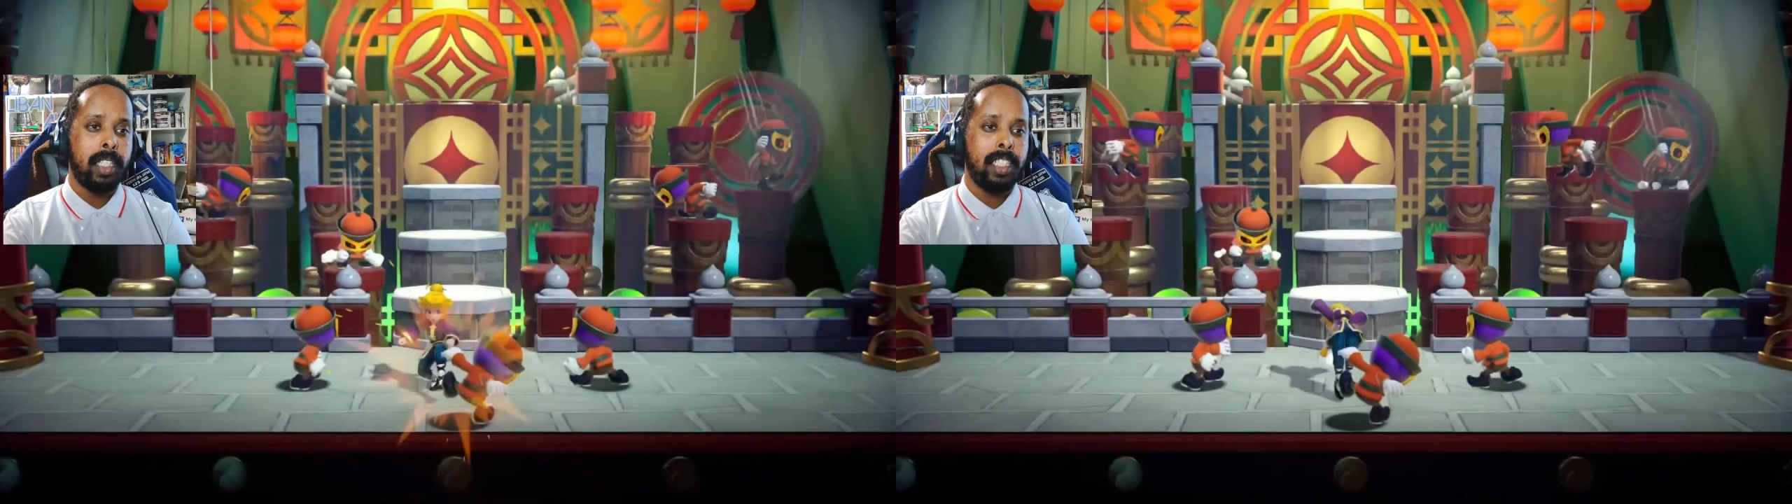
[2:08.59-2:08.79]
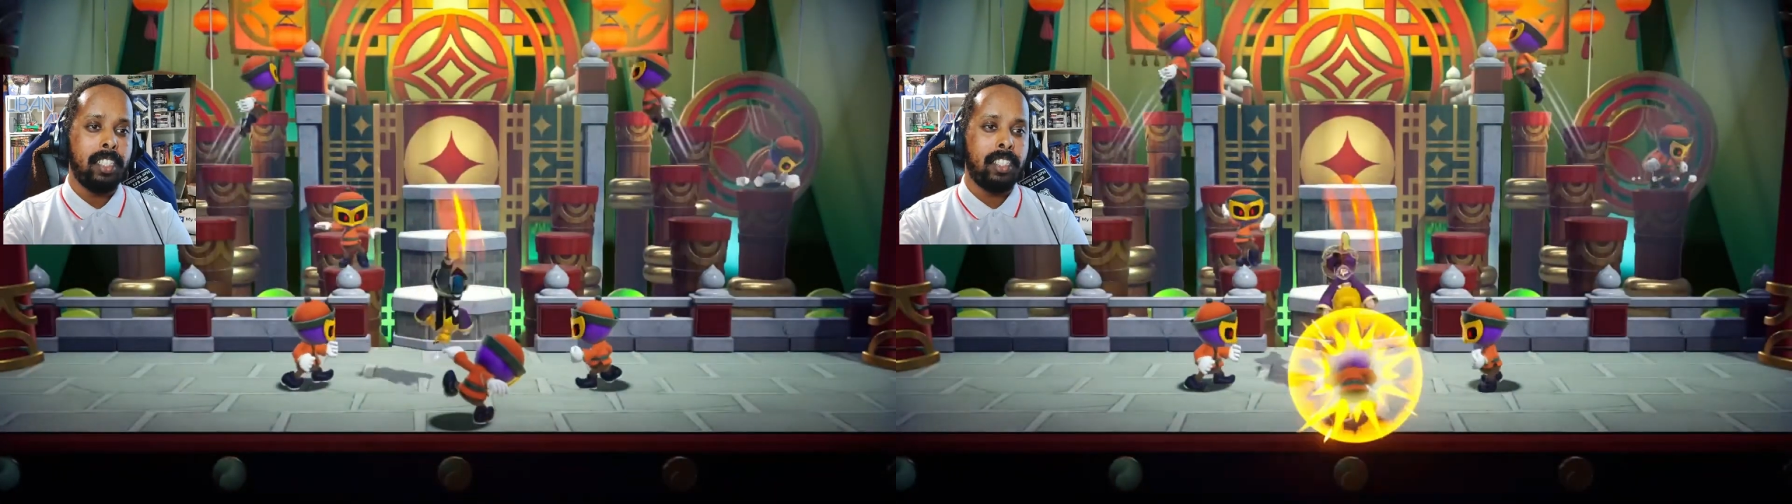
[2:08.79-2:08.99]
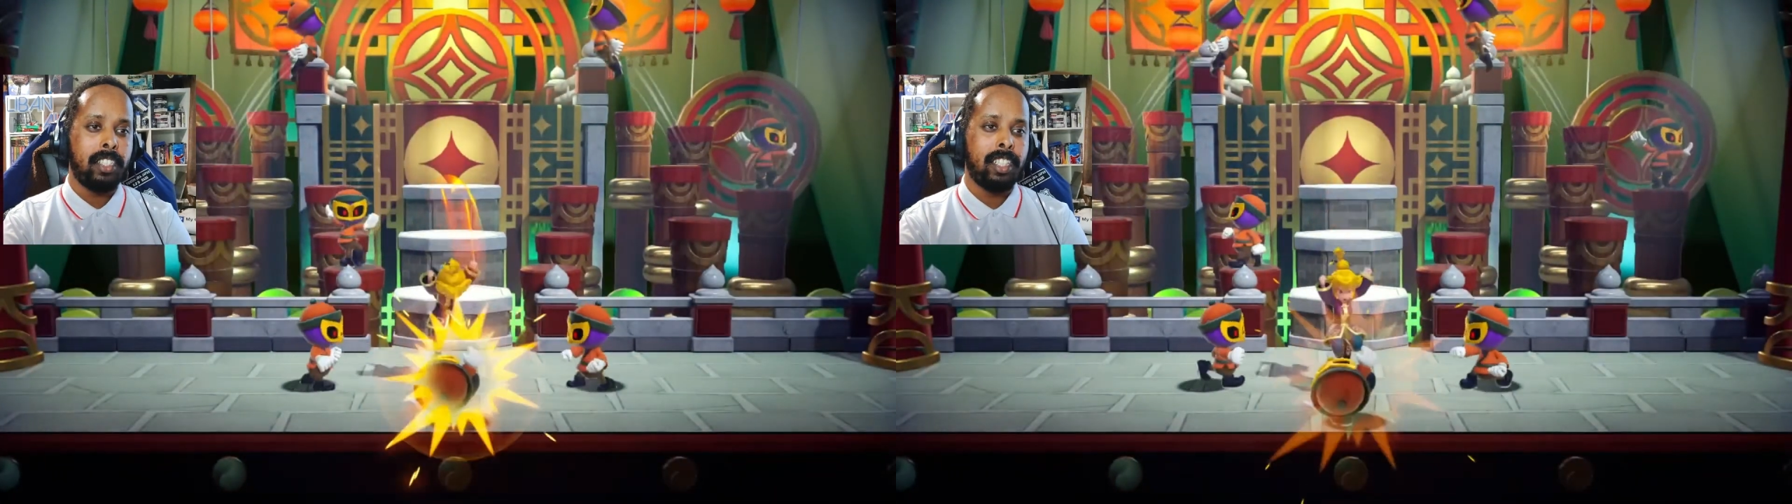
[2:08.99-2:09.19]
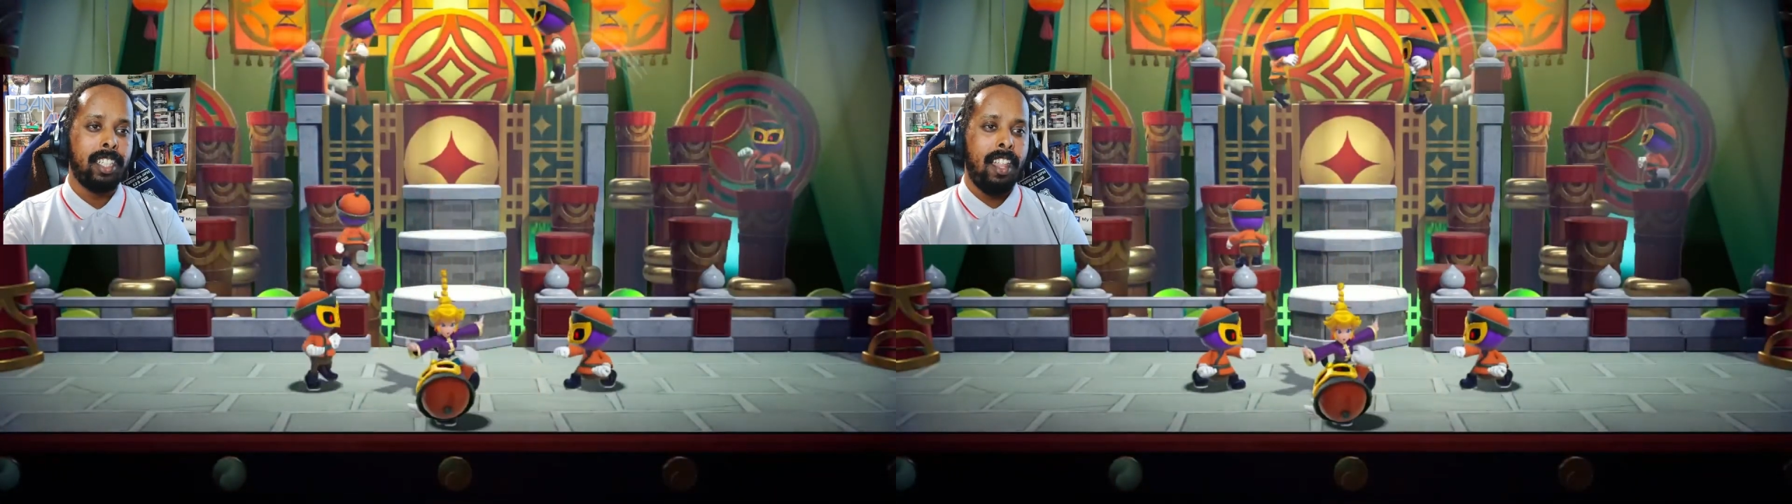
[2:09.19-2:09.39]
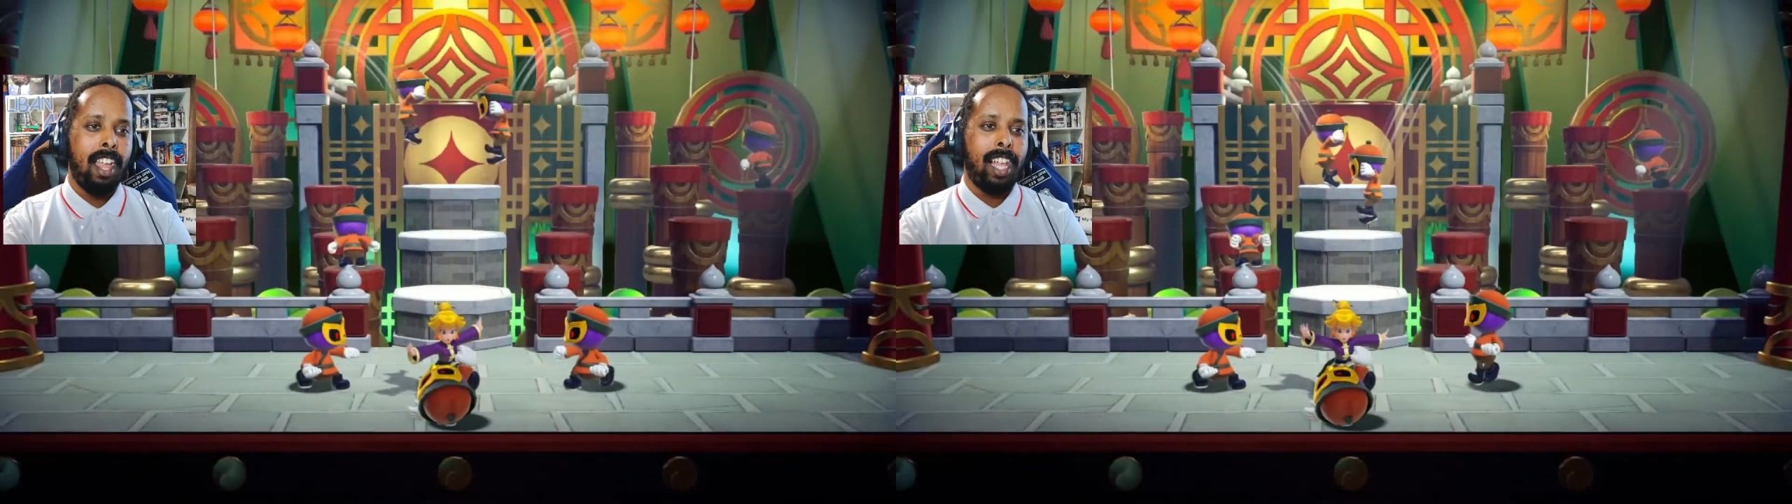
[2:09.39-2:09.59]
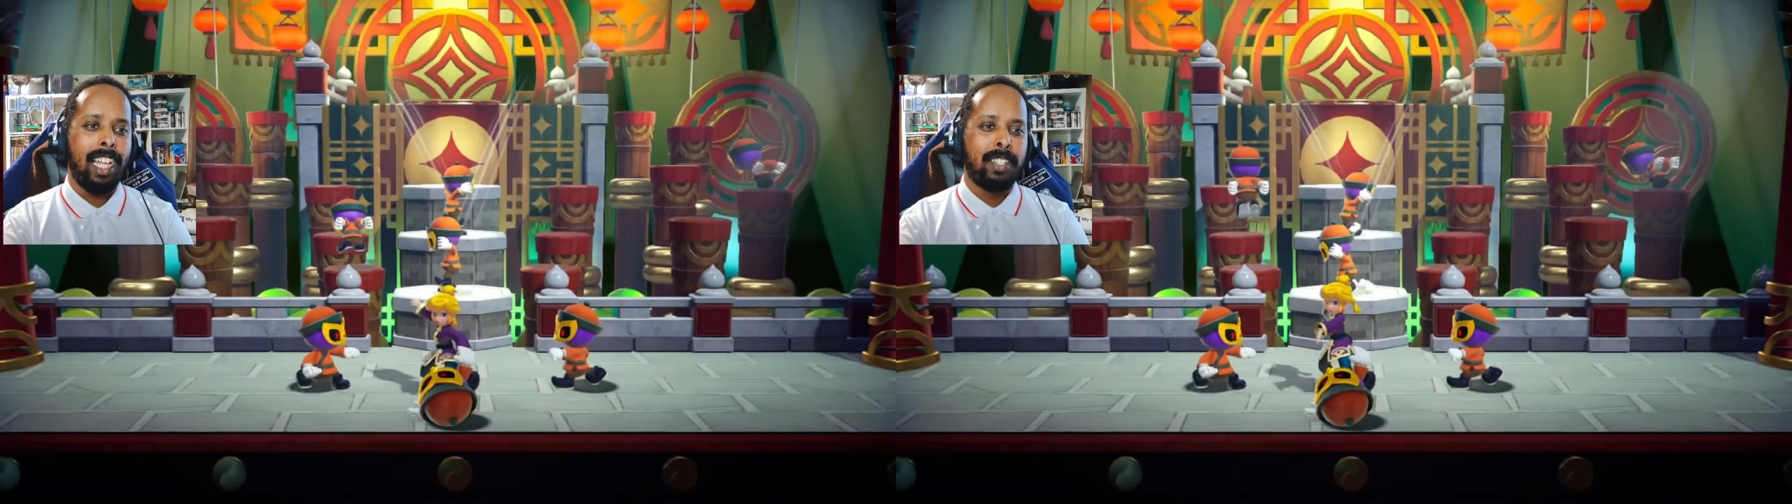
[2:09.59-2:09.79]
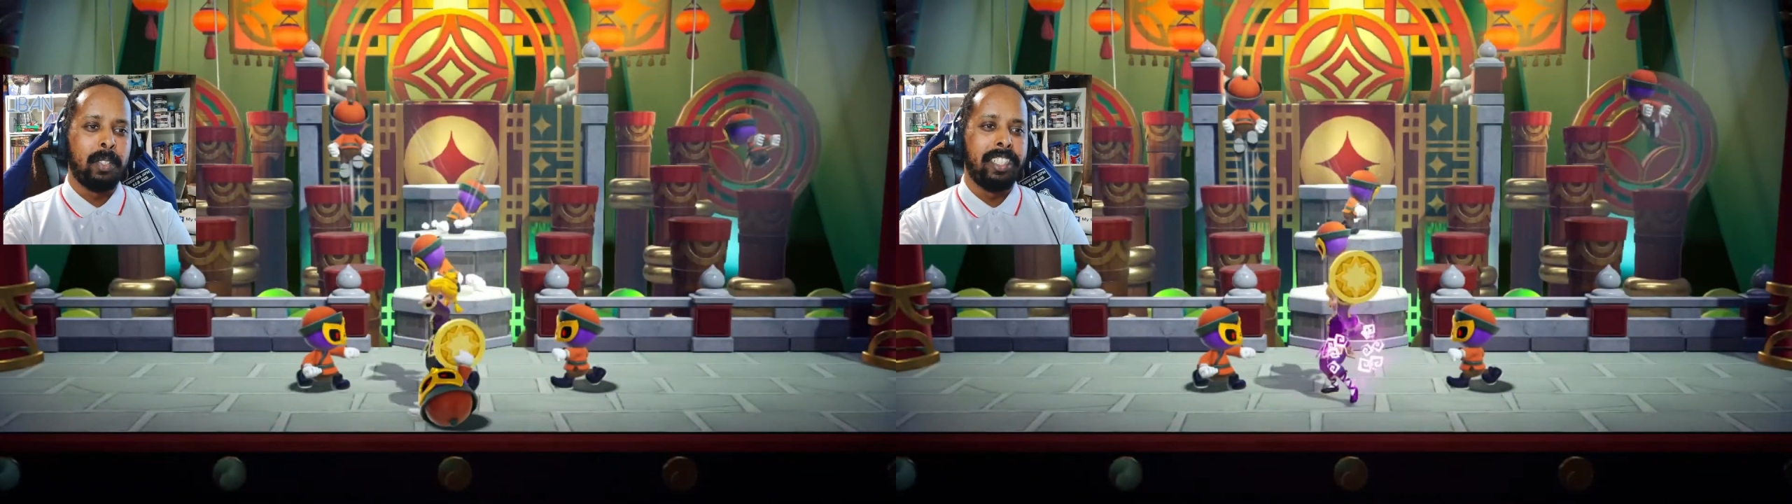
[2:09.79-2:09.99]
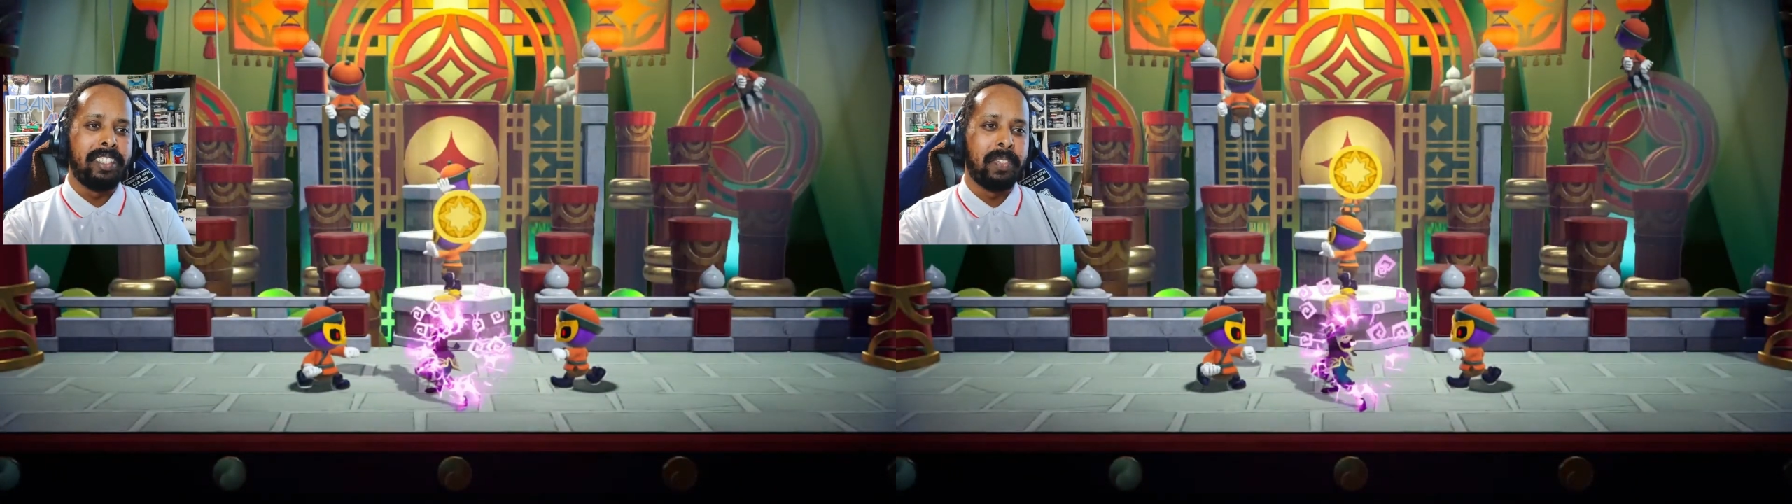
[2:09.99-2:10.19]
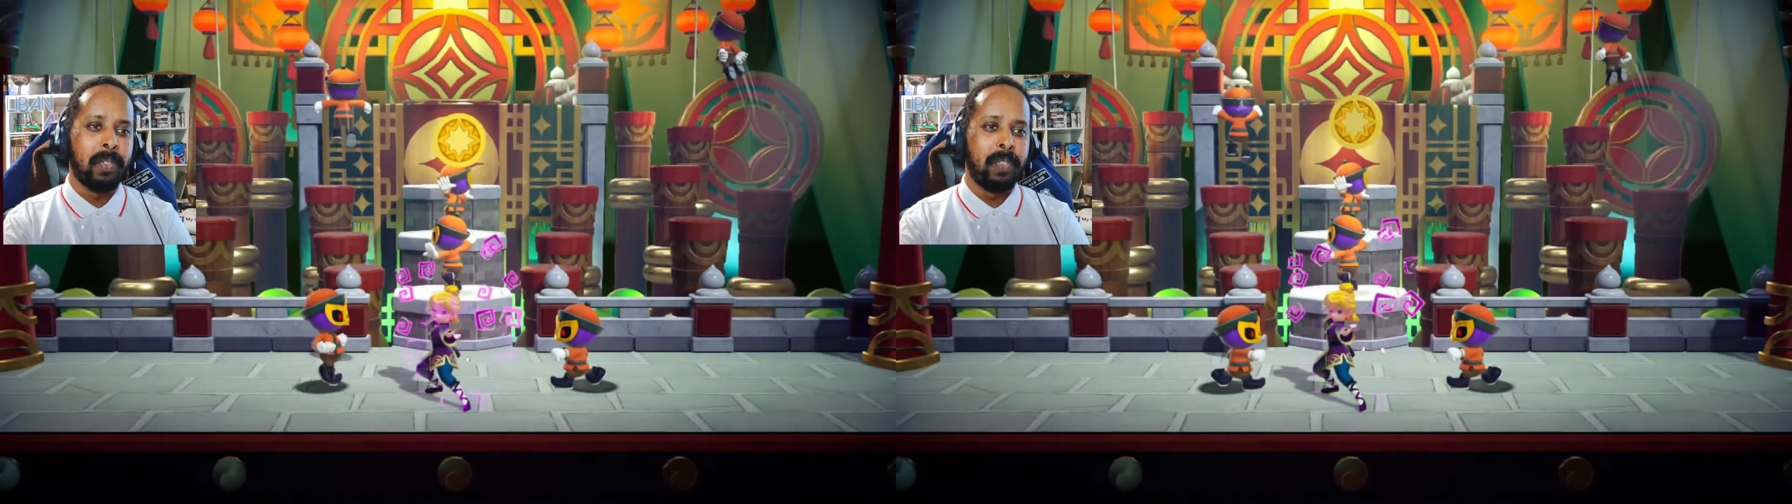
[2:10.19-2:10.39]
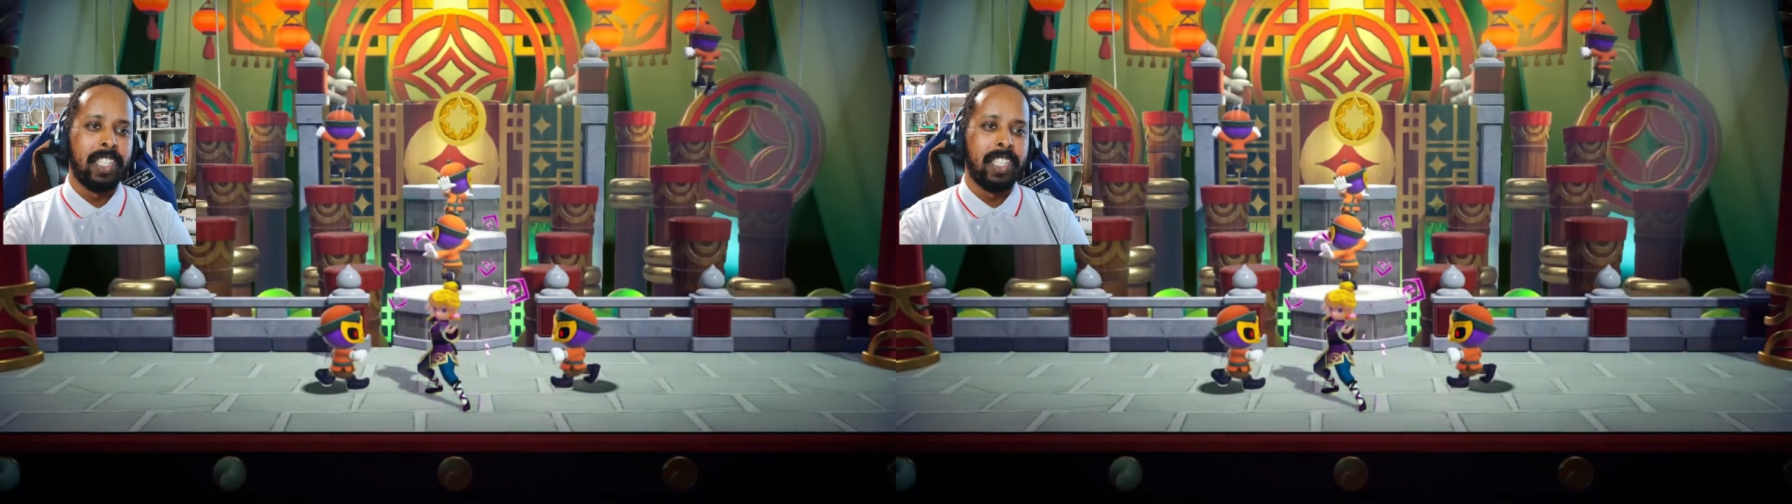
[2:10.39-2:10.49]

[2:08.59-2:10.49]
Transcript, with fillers: Peach. I like all these different